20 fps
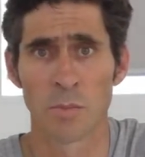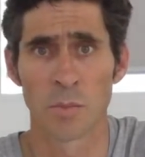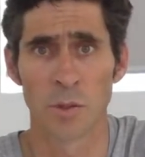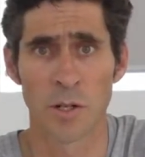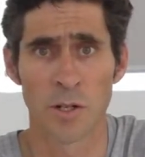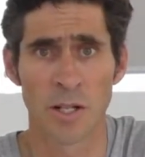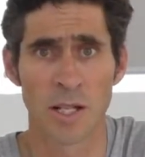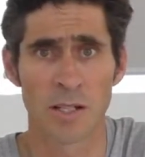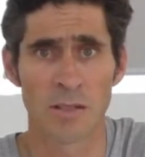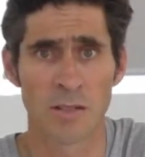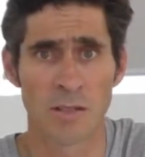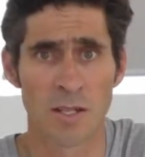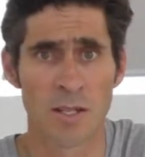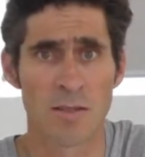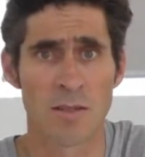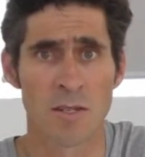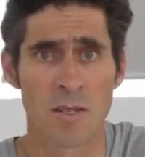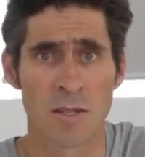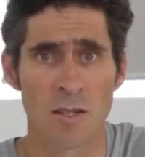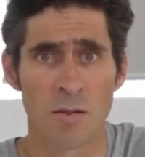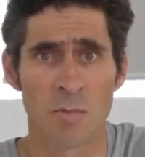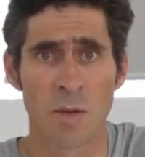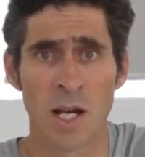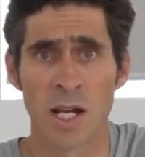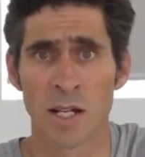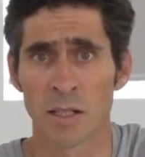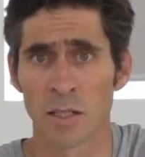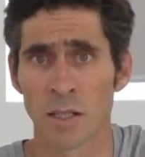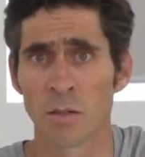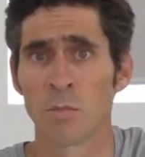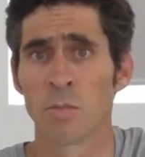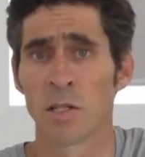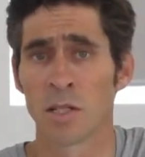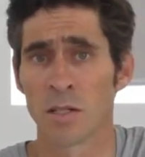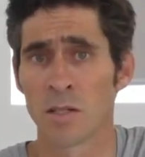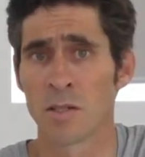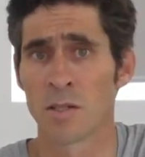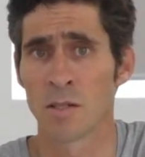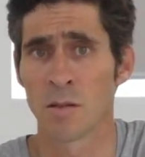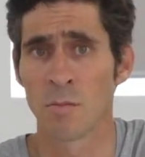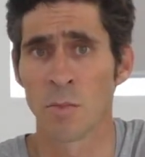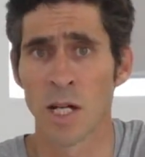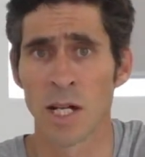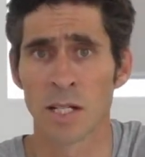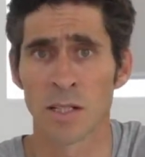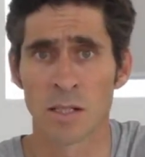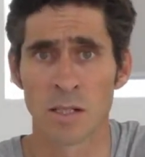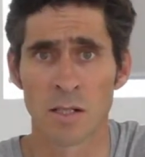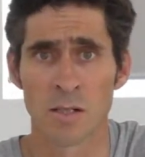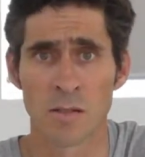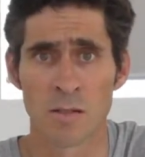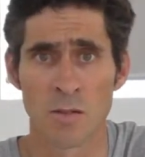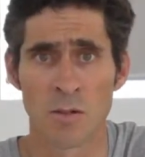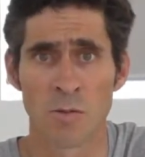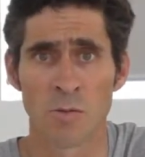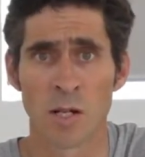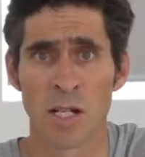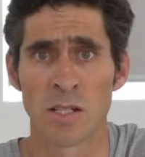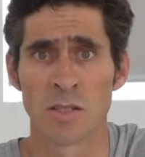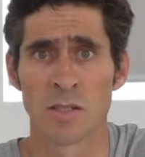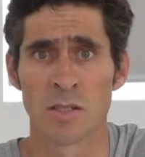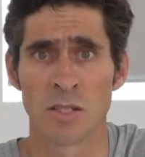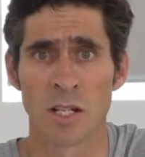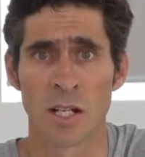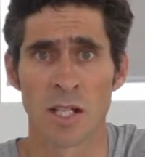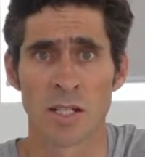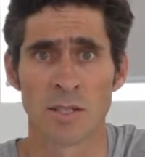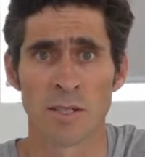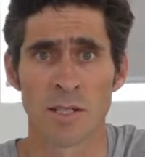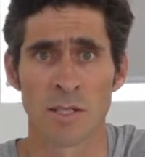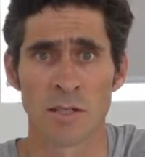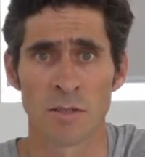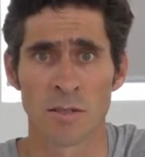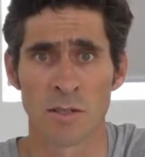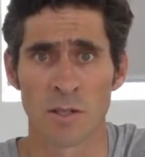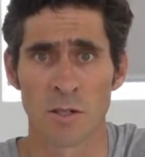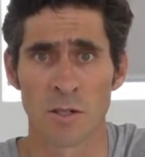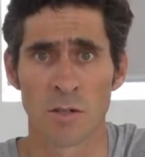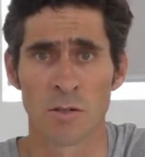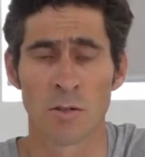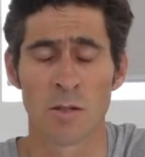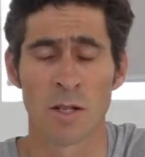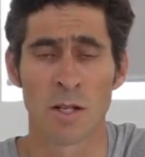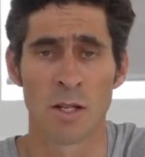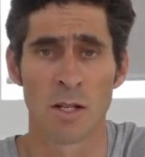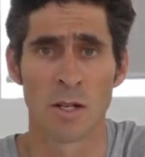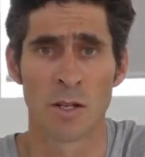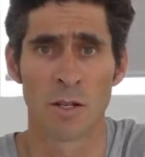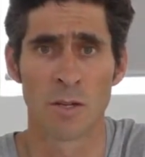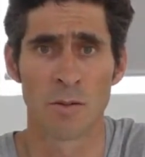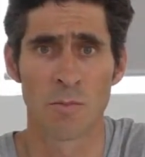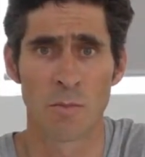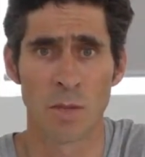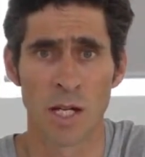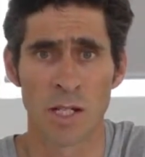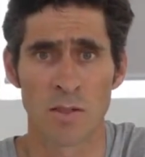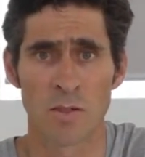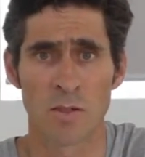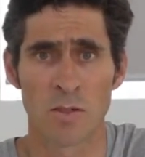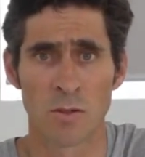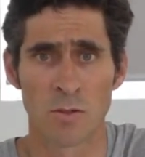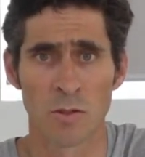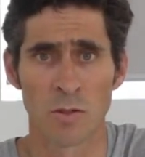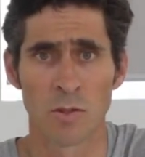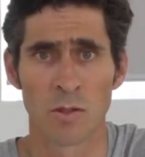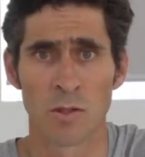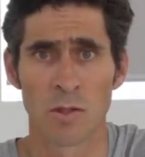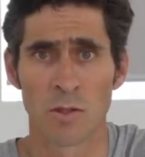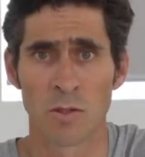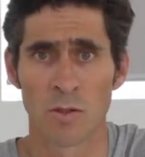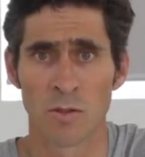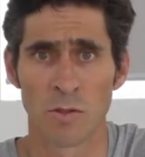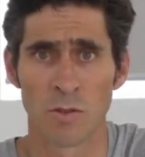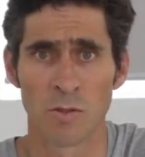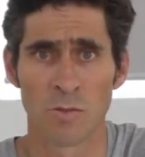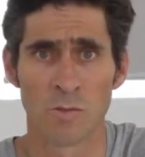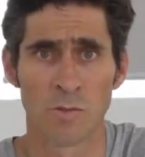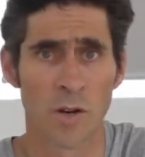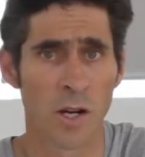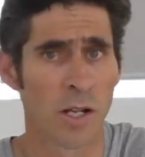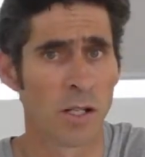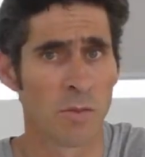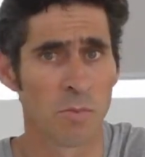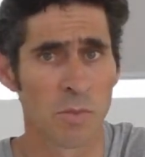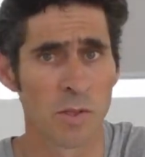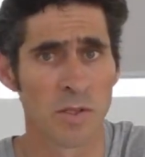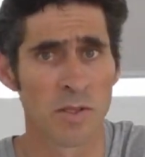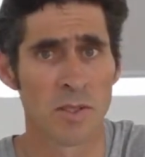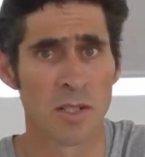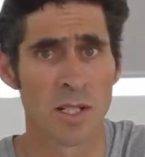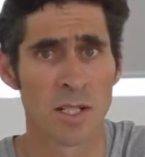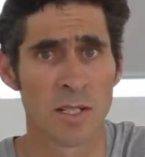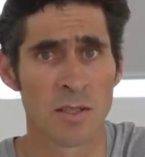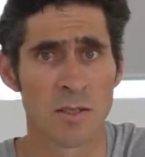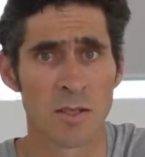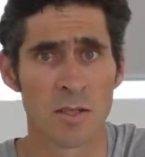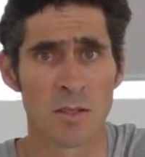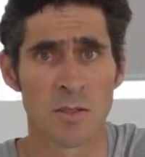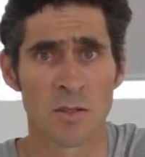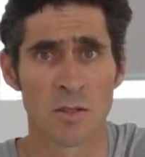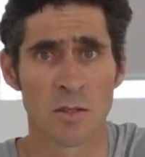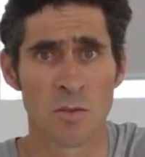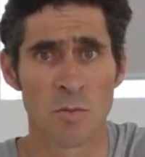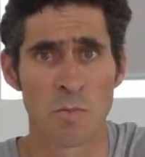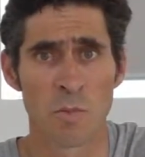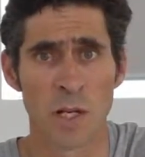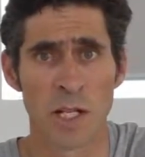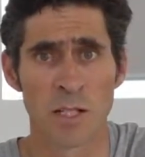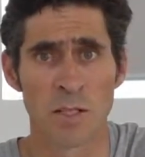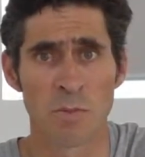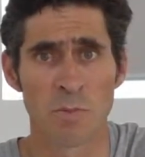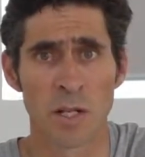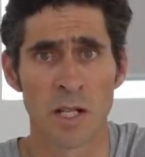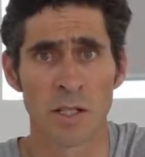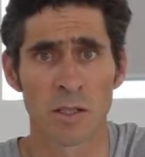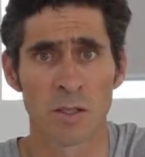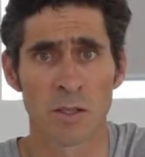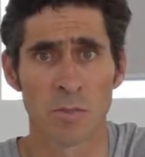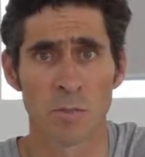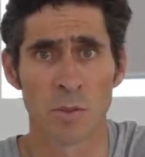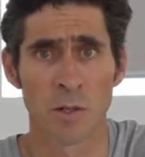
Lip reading: product sits in the market, because the market is always changing. So make sure you find a procedure to benchmark your